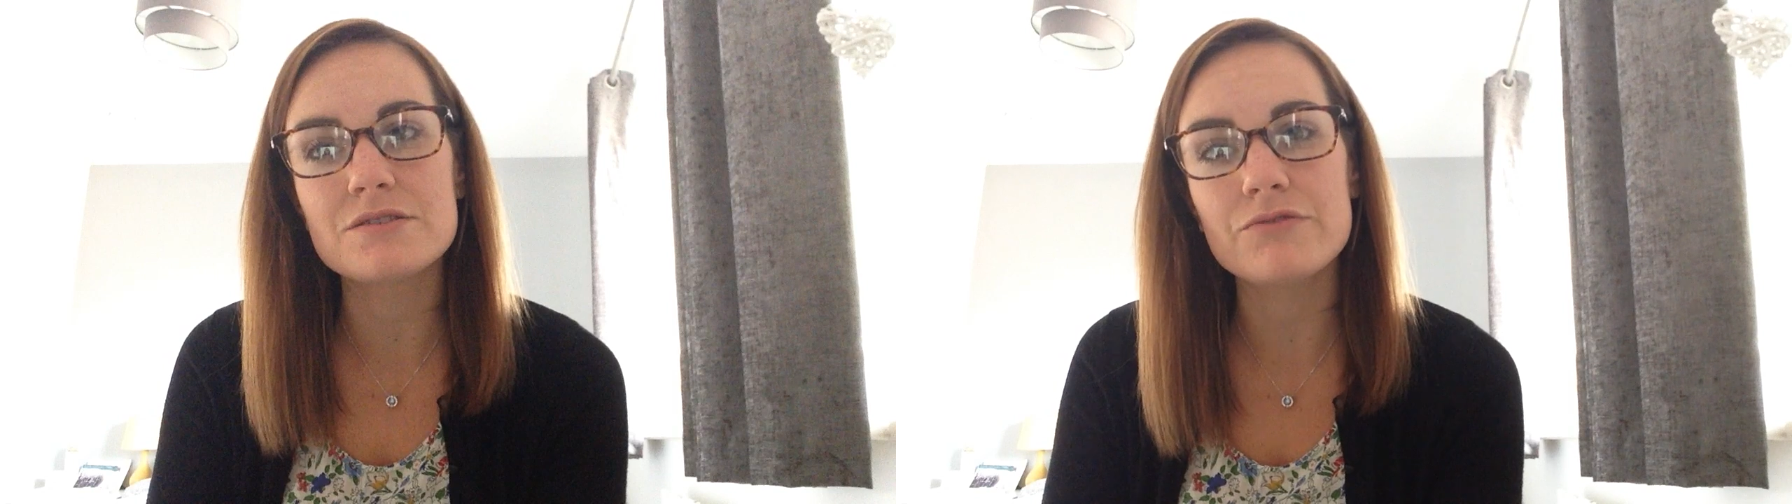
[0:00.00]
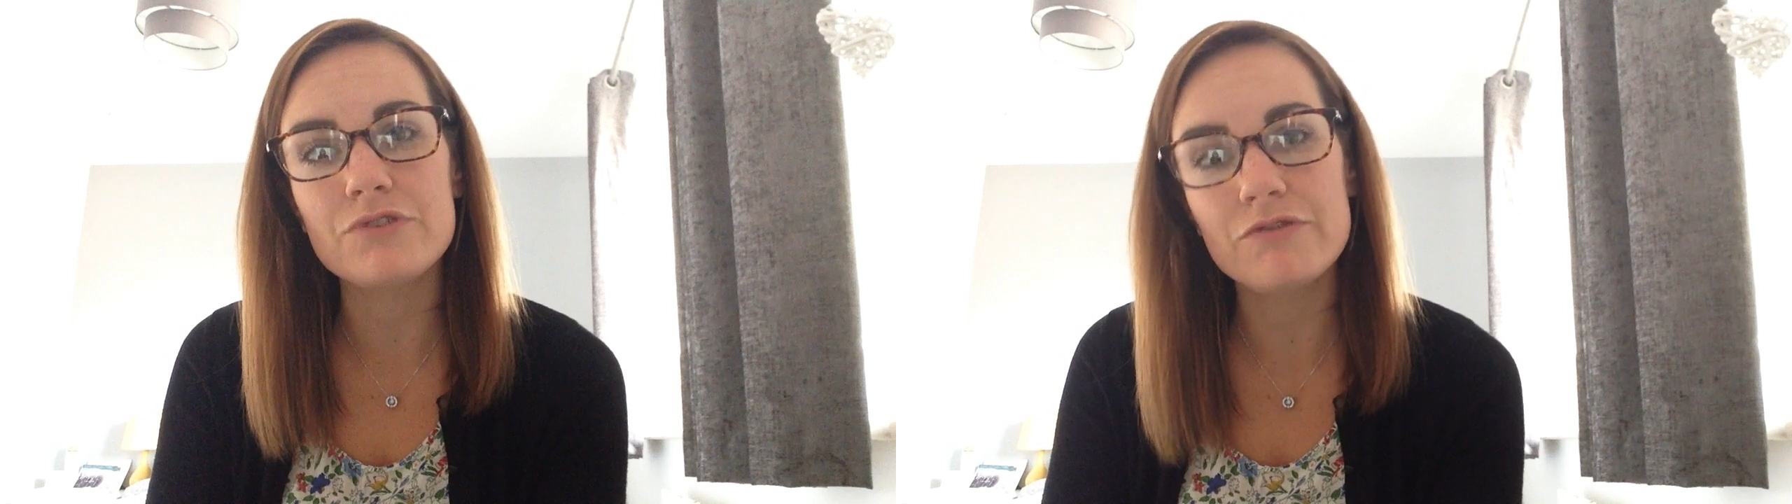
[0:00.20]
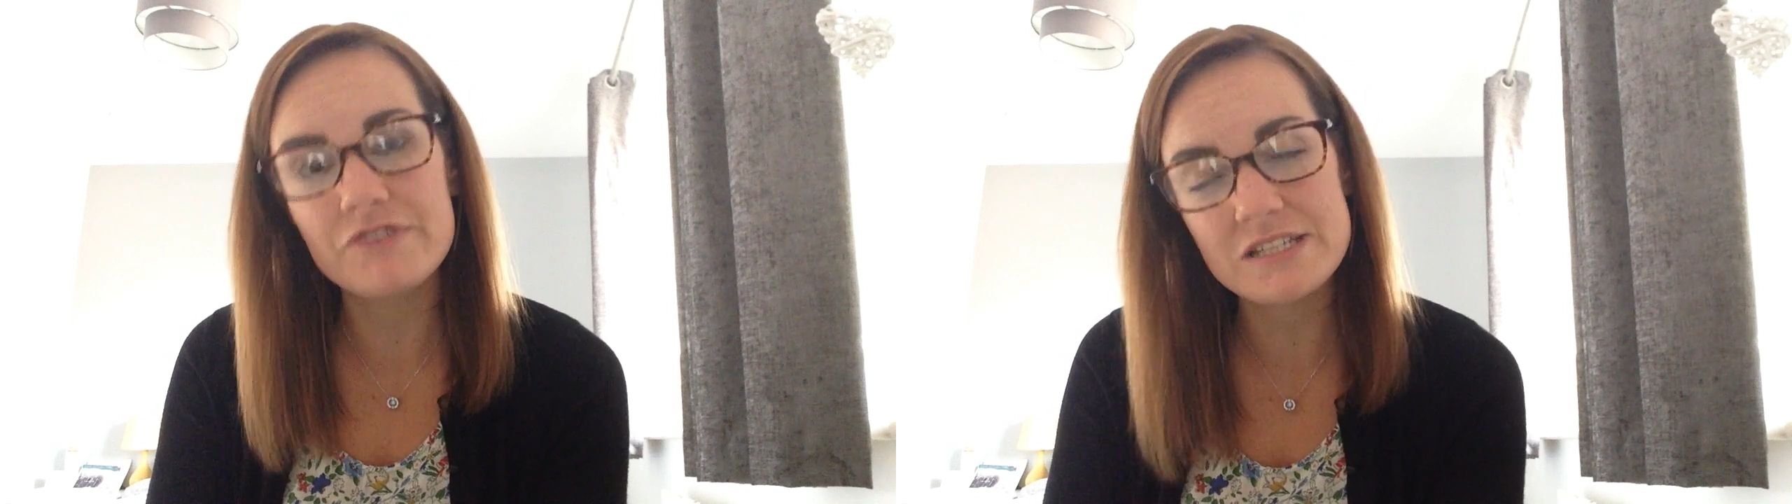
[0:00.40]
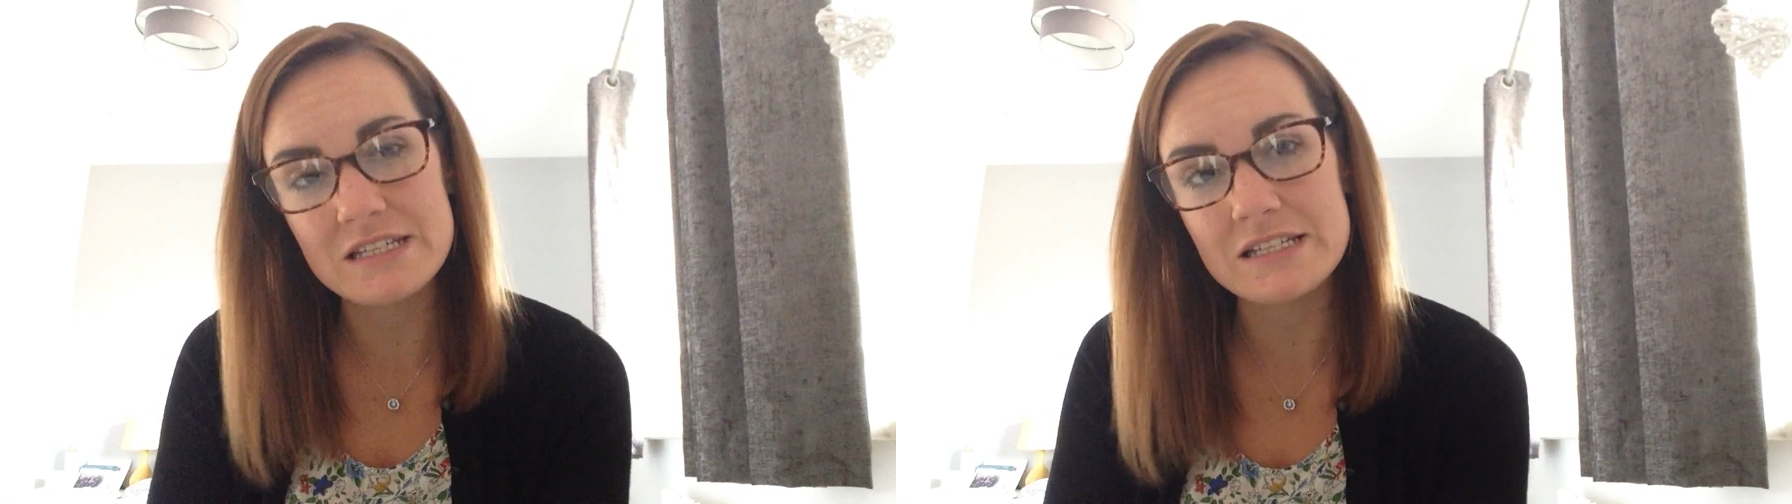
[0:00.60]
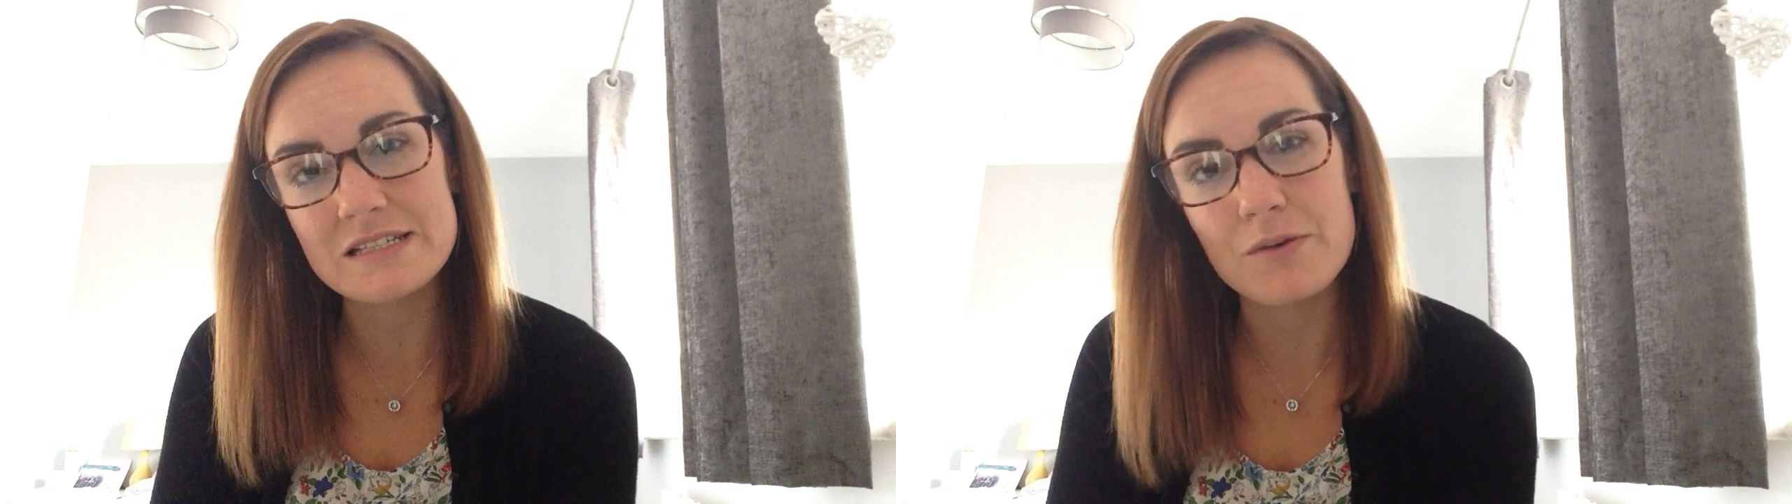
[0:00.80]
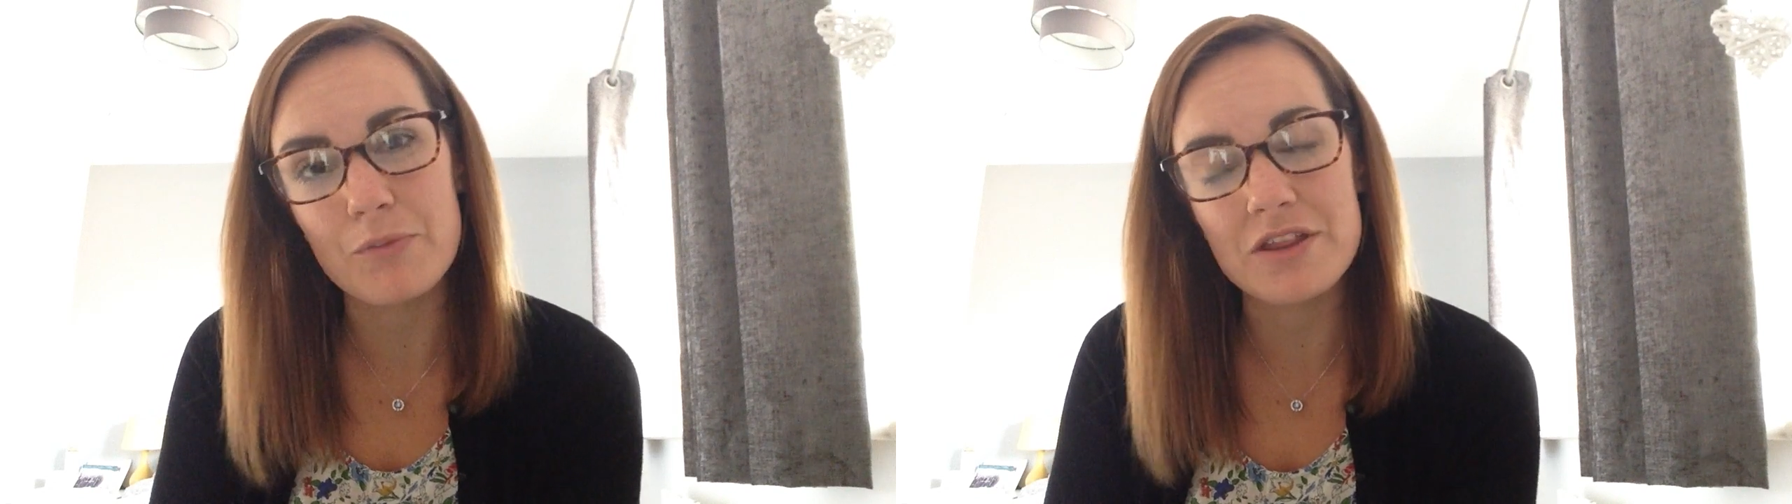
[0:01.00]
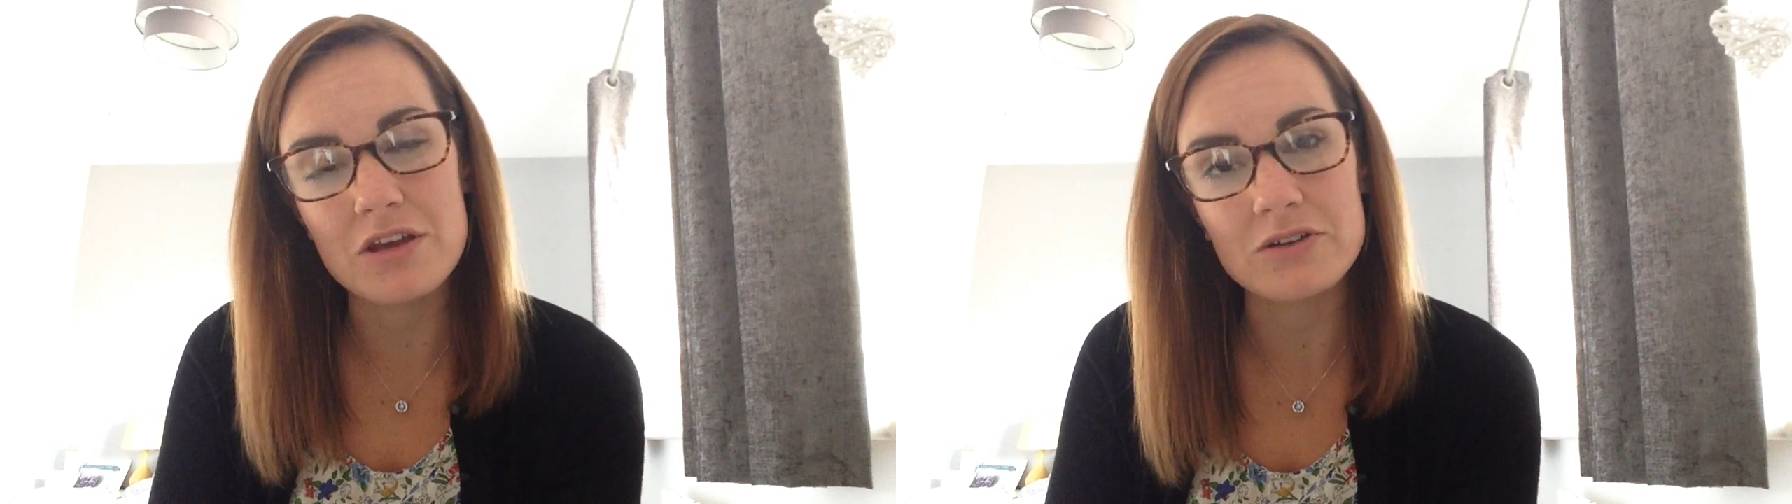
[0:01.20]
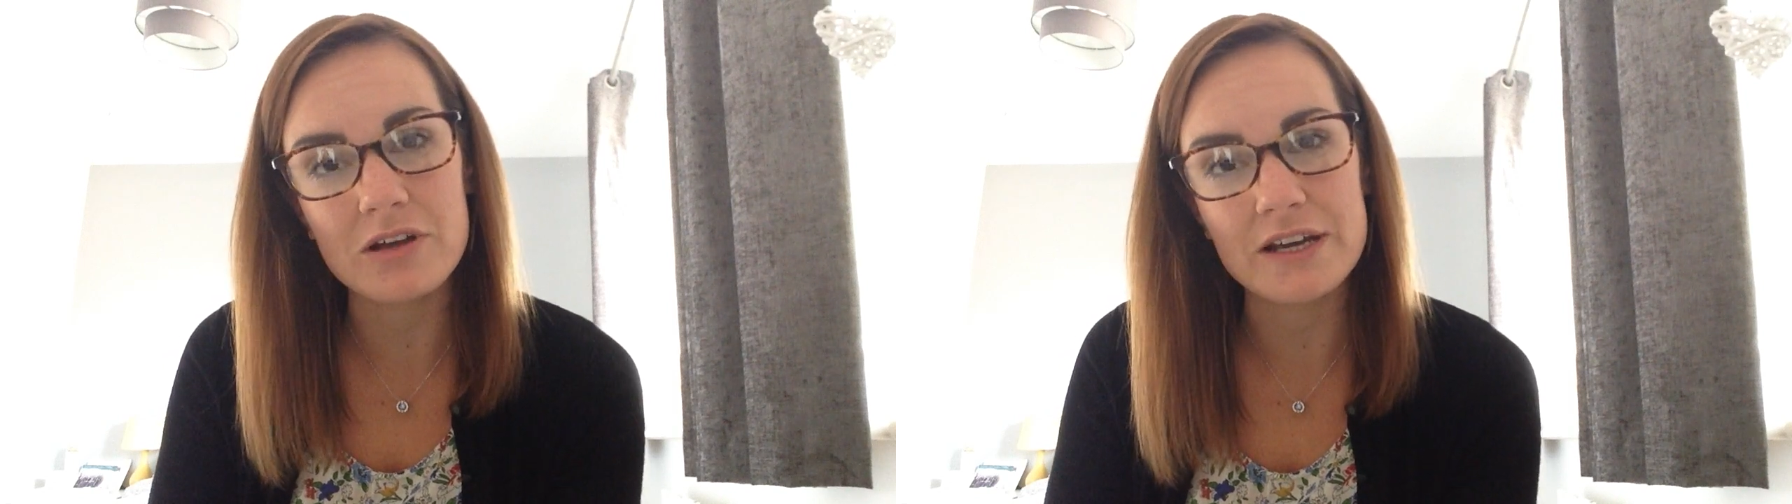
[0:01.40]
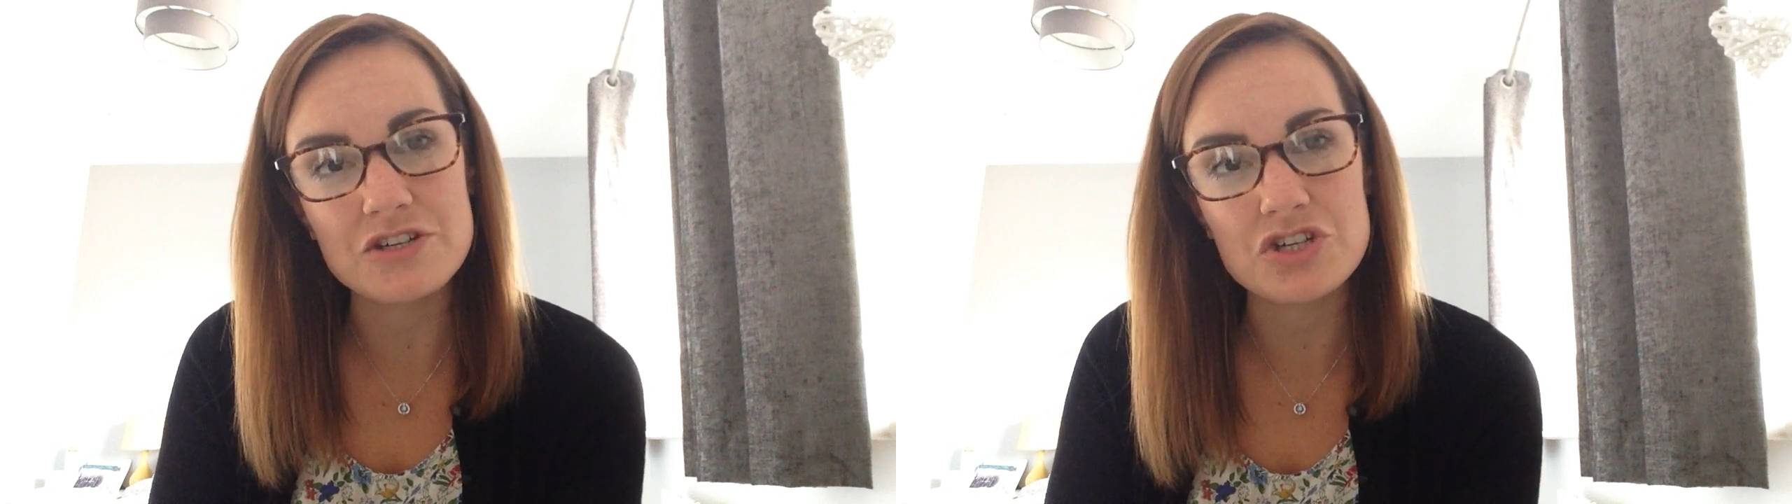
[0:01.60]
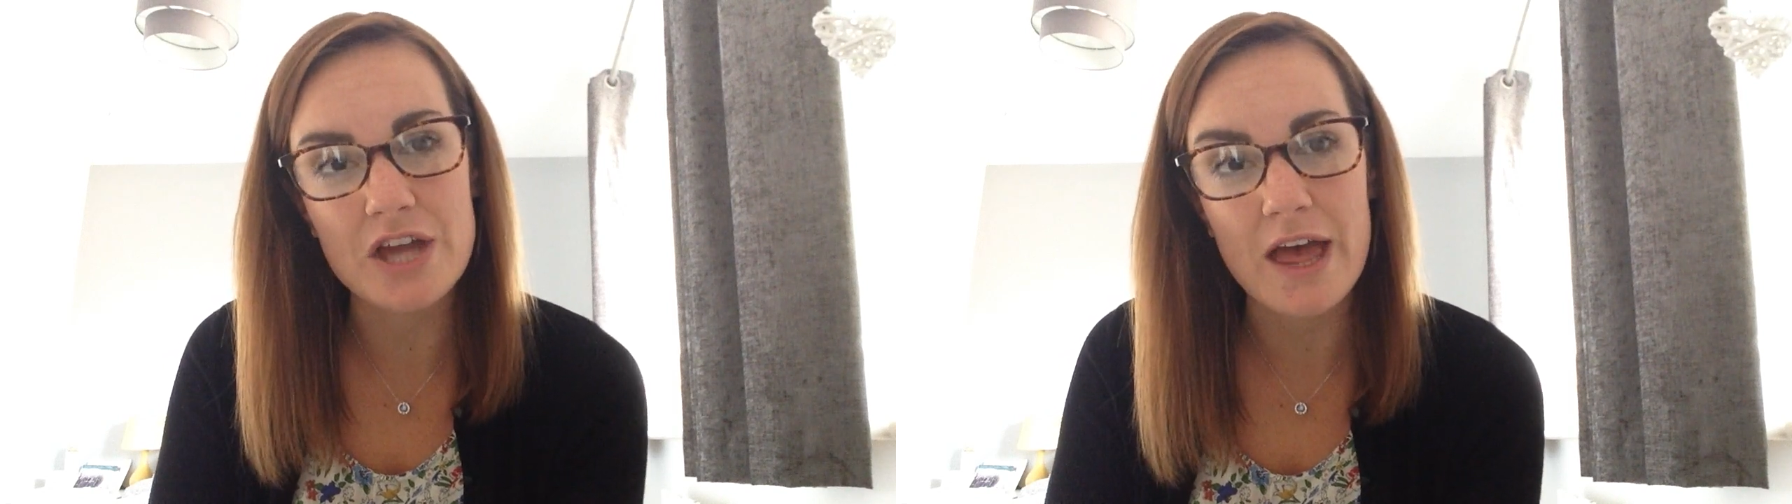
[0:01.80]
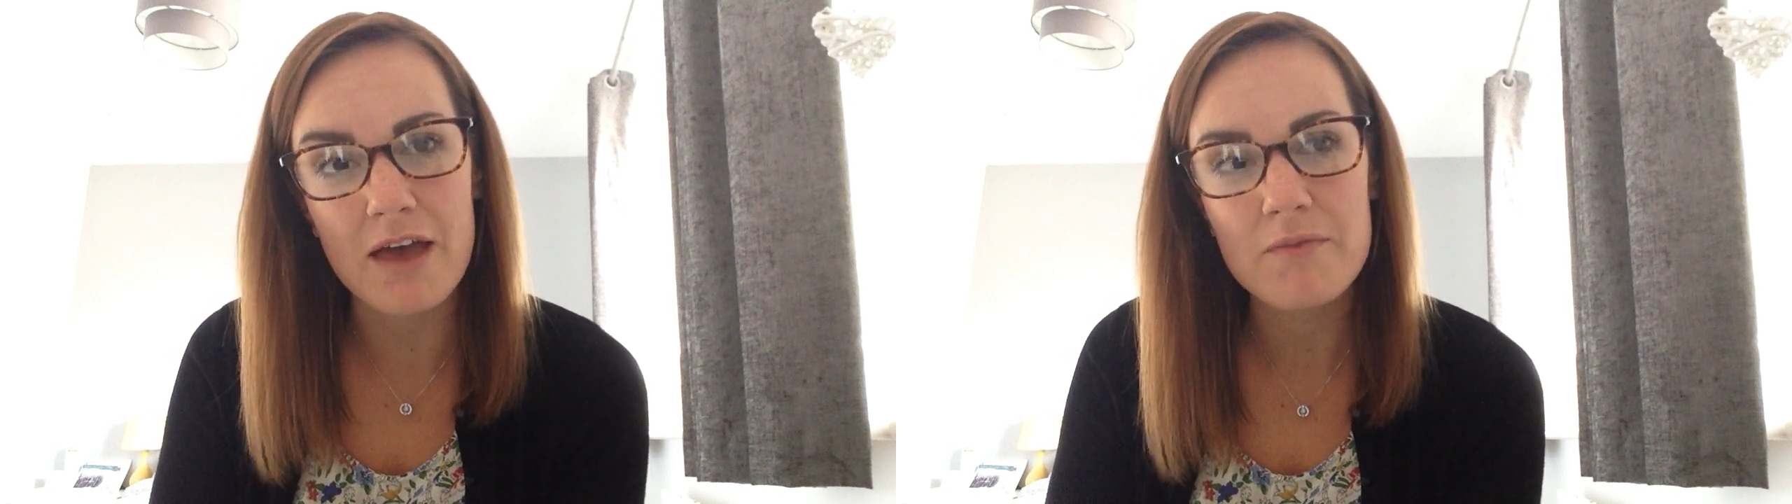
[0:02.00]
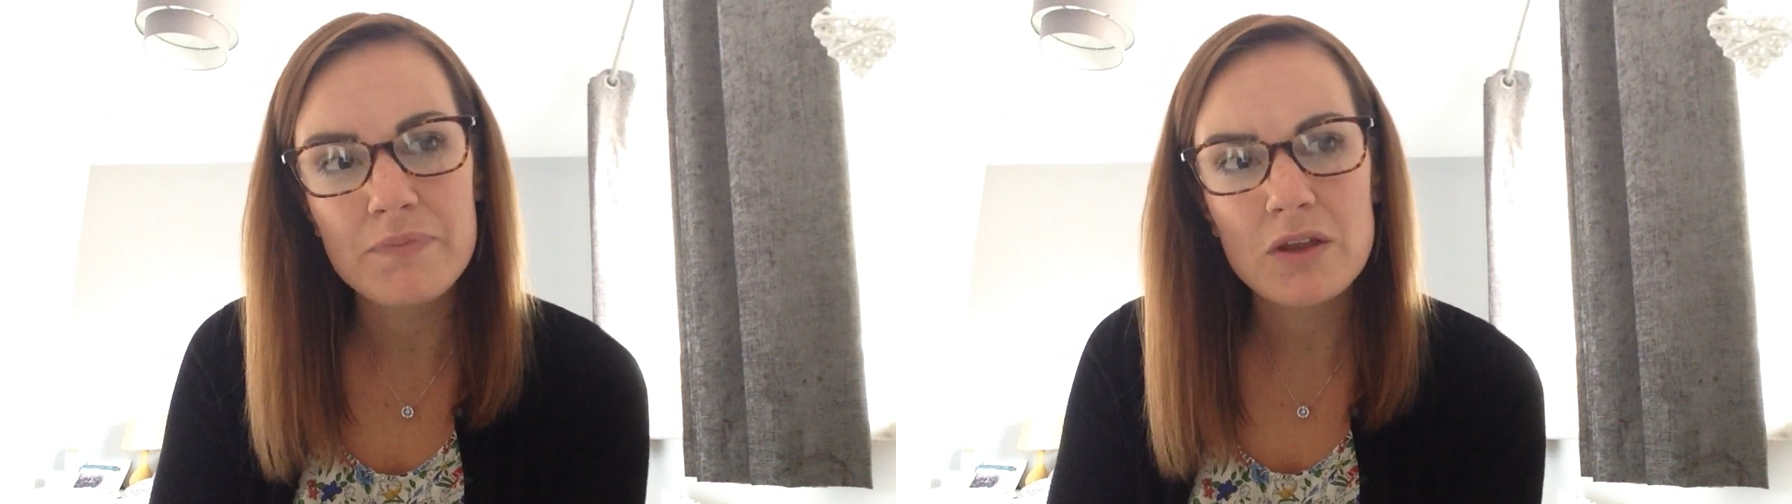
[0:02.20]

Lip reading: of you visited somewhere that you'd like to share,